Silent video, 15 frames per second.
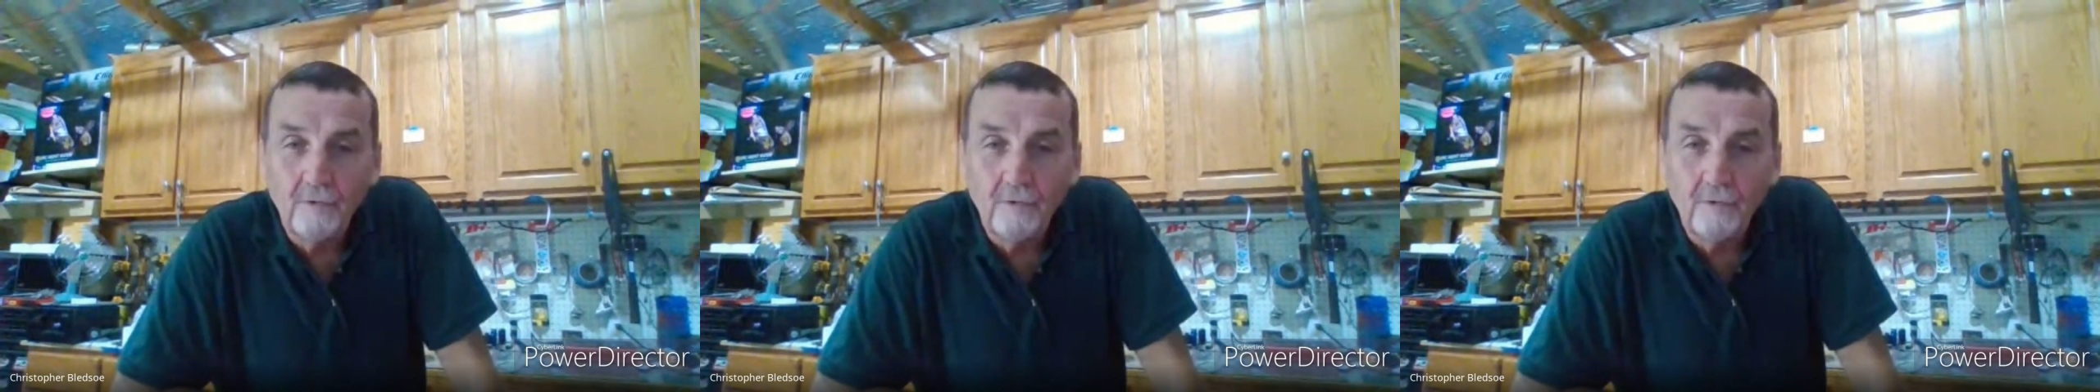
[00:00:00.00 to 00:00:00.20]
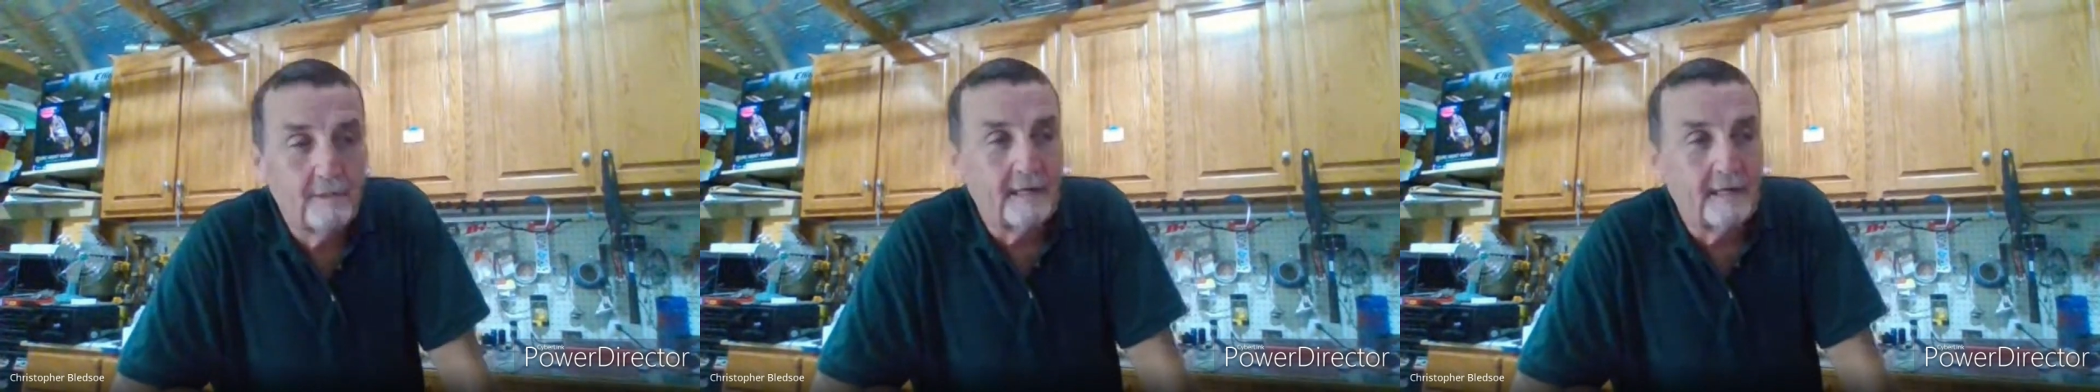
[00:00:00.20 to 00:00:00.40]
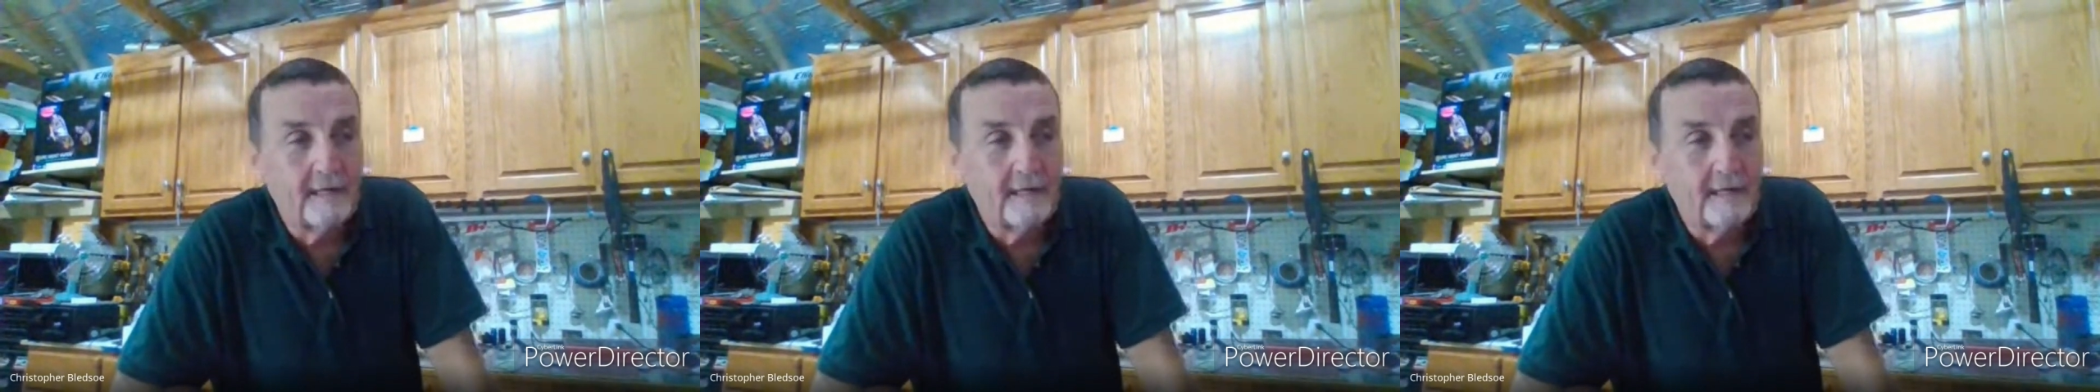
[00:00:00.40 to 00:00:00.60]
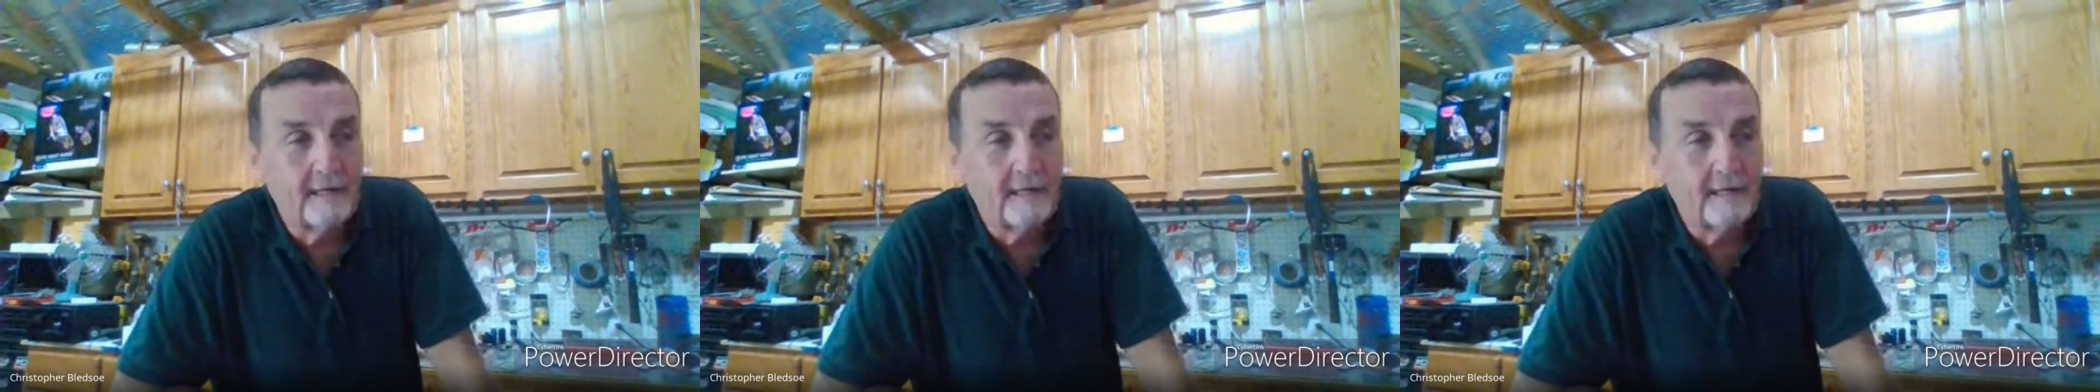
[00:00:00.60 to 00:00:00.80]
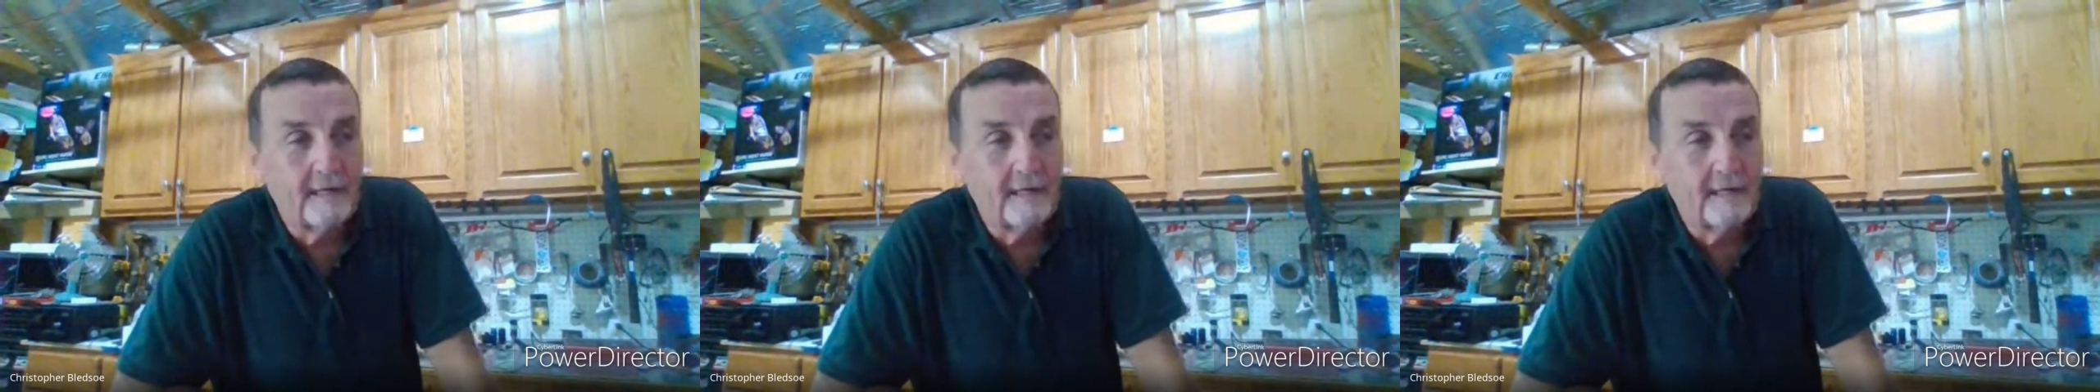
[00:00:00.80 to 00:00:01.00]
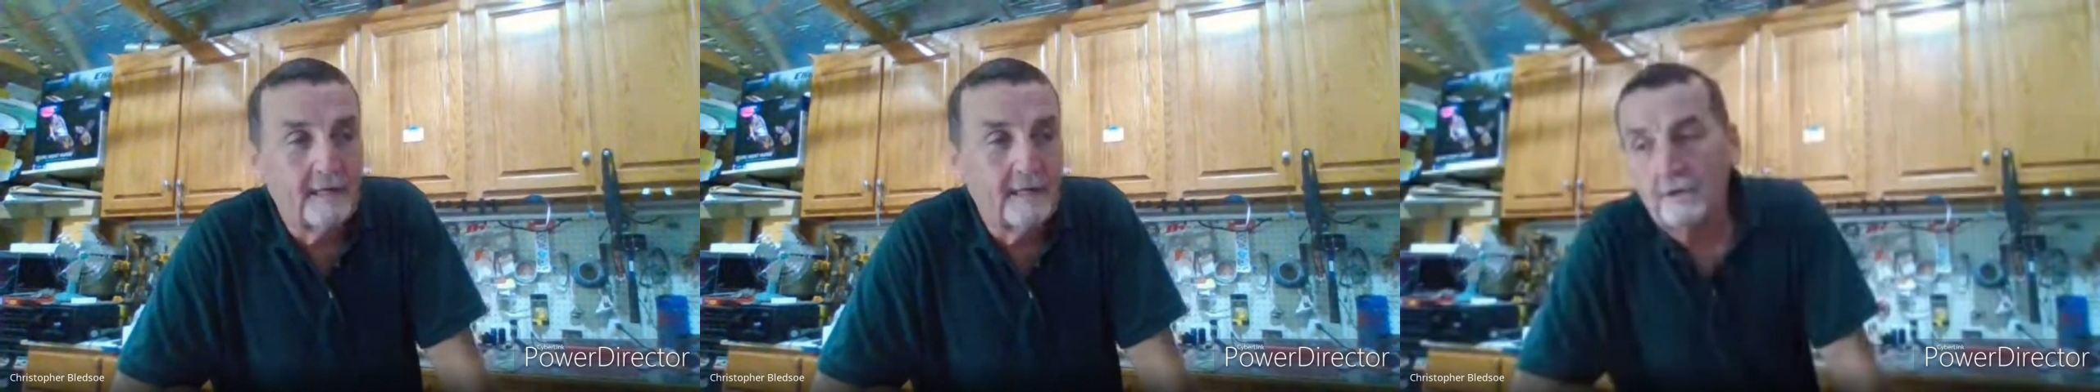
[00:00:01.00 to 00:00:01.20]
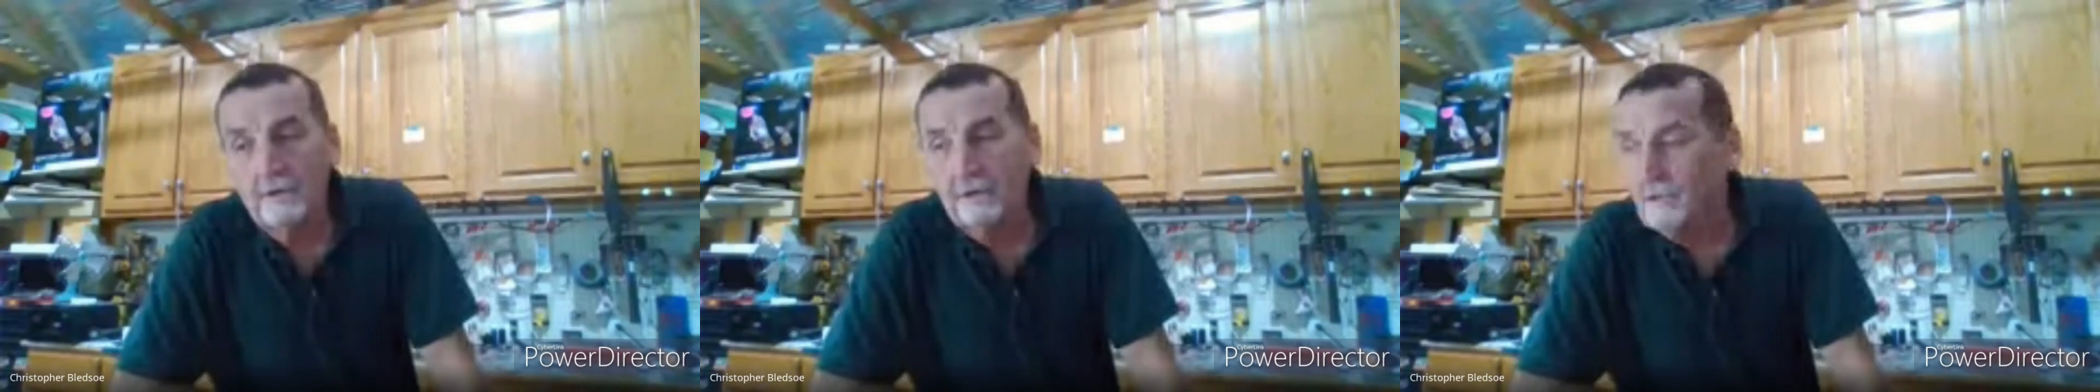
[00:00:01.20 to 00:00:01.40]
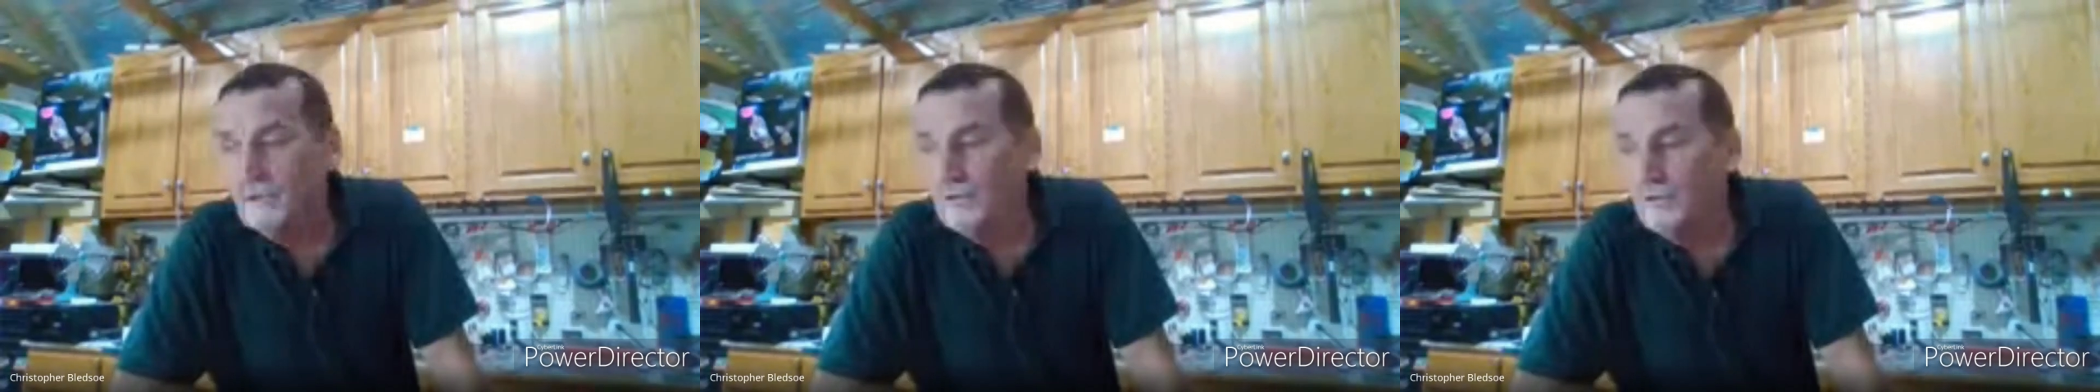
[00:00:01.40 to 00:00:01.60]
that's a current
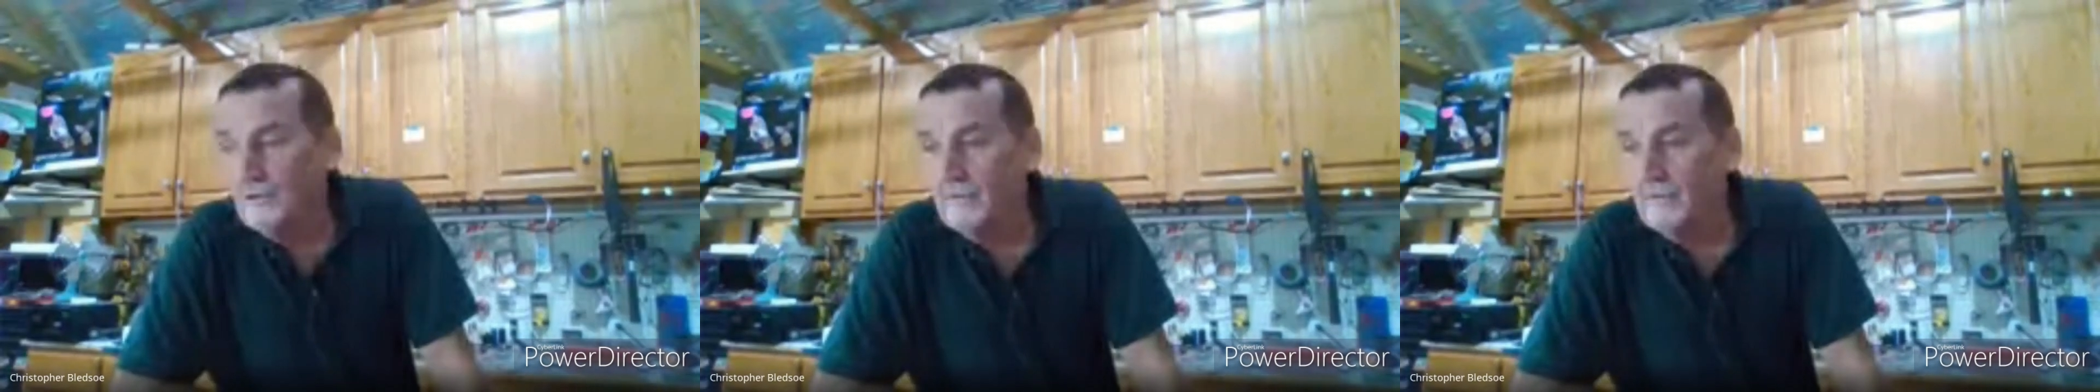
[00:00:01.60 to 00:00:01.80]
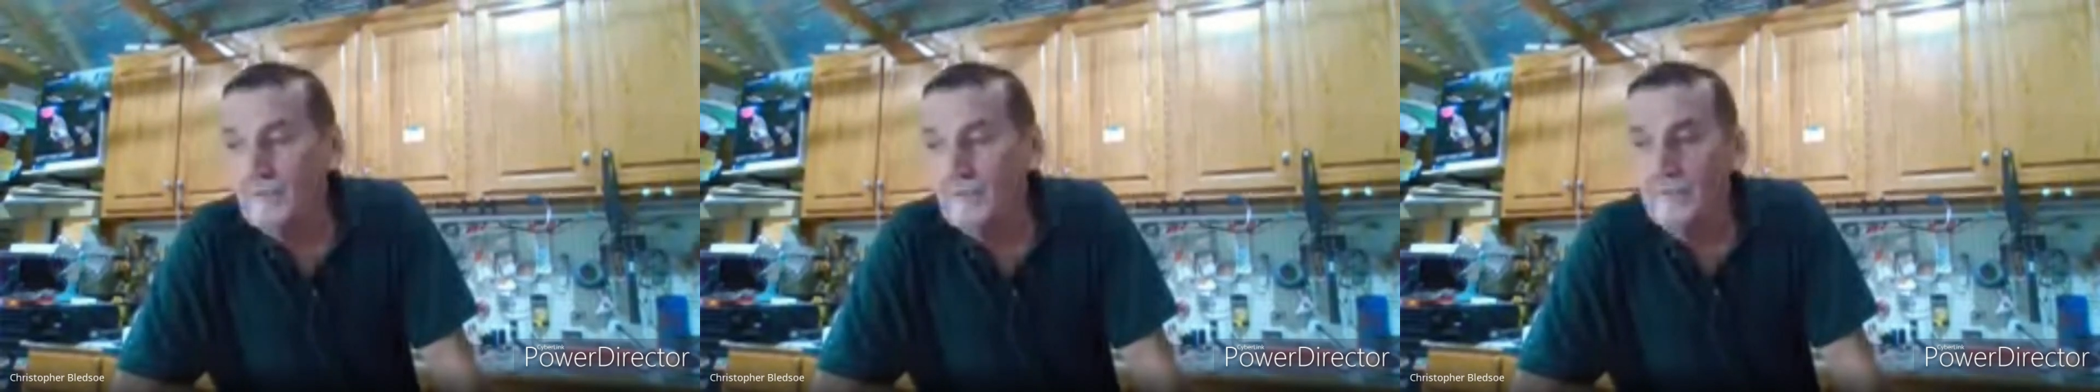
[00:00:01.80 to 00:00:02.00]
term